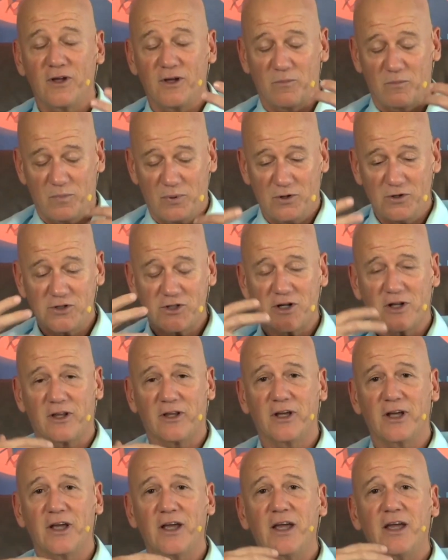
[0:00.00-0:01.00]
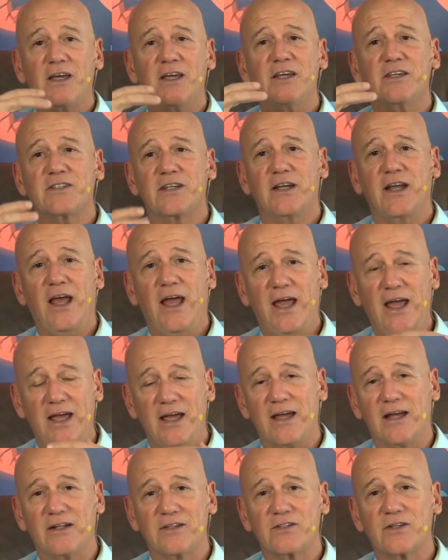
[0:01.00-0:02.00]
personally is
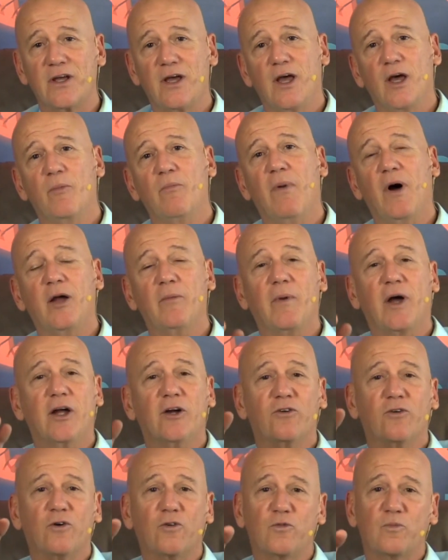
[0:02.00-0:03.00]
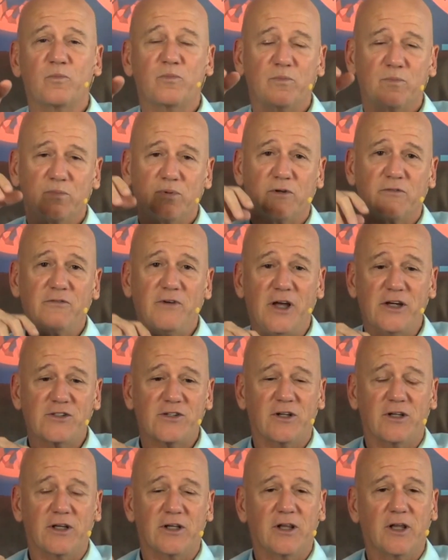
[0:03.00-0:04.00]
enhanced by my growth
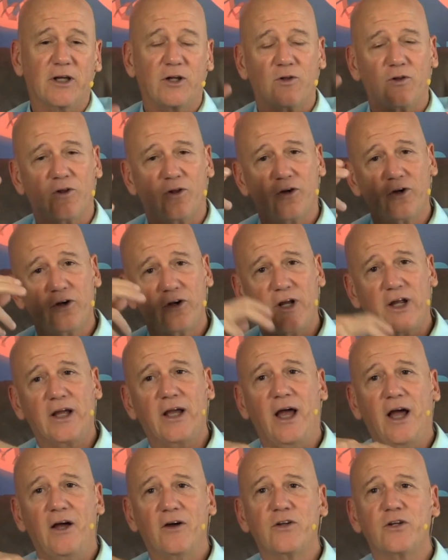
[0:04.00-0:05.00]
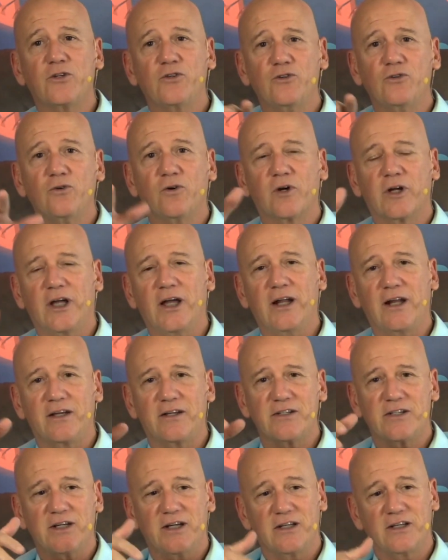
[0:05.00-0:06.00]
professionally. Like learning how to do organic
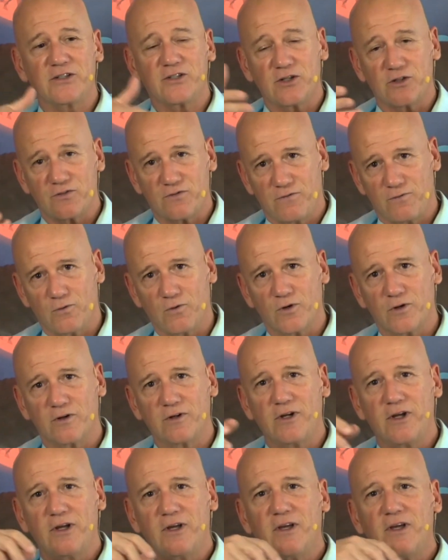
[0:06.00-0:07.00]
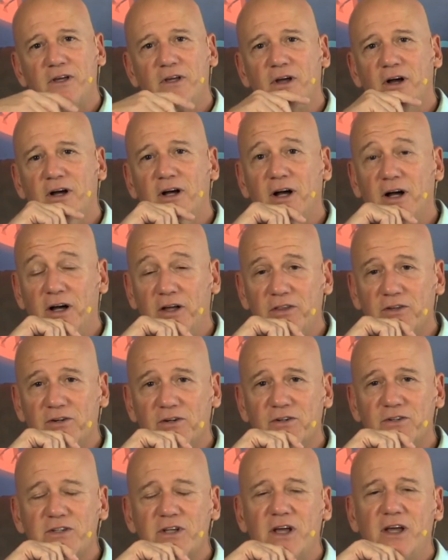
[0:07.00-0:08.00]
intelligence for
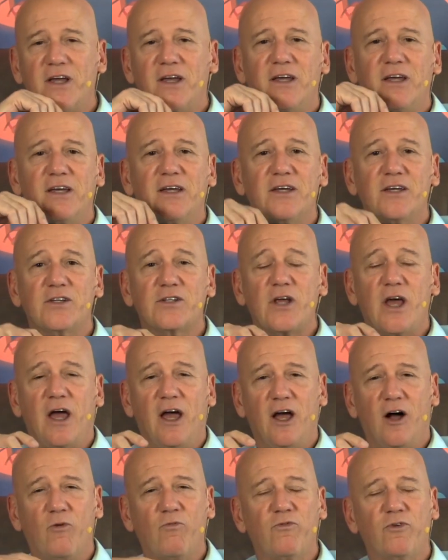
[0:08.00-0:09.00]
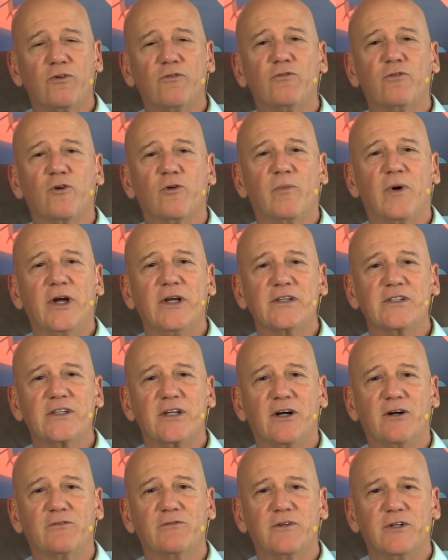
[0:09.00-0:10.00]
others is helpful for
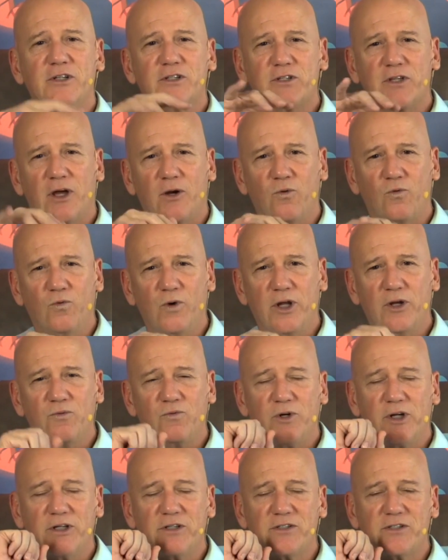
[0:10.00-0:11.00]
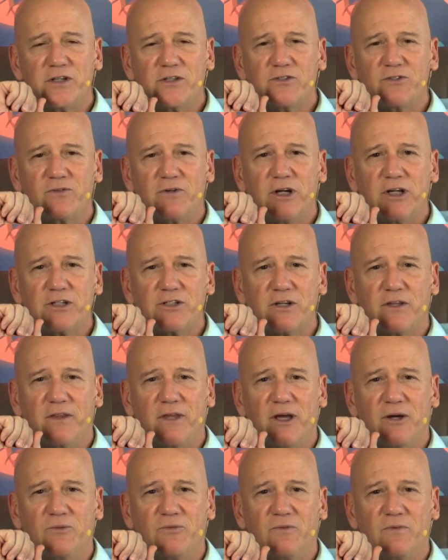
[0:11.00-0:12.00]
myself. It's that win-win situation
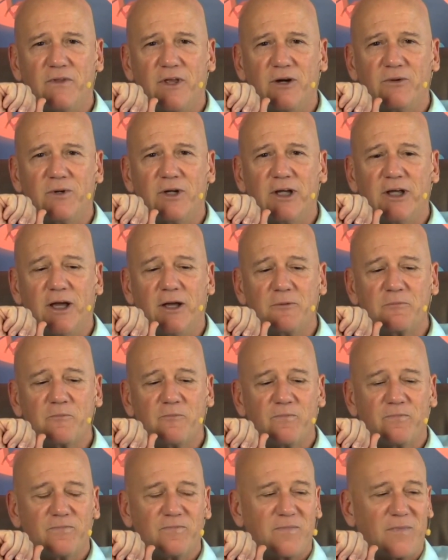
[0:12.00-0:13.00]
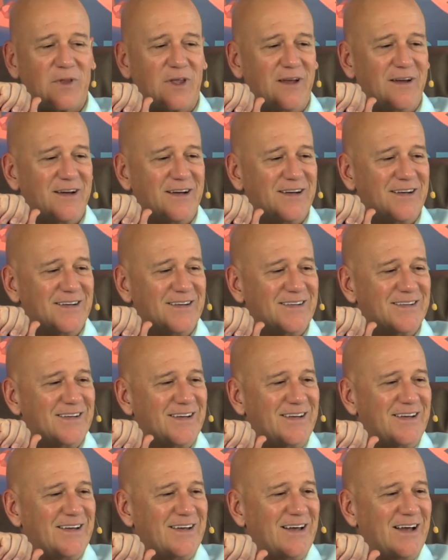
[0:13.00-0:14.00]
that we get. A
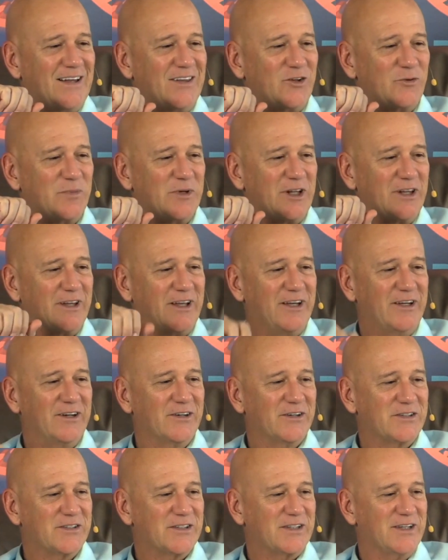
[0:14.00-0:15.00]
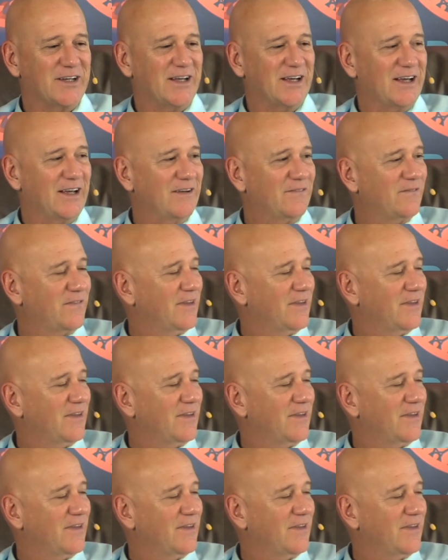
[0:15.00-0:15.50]
little bit later today,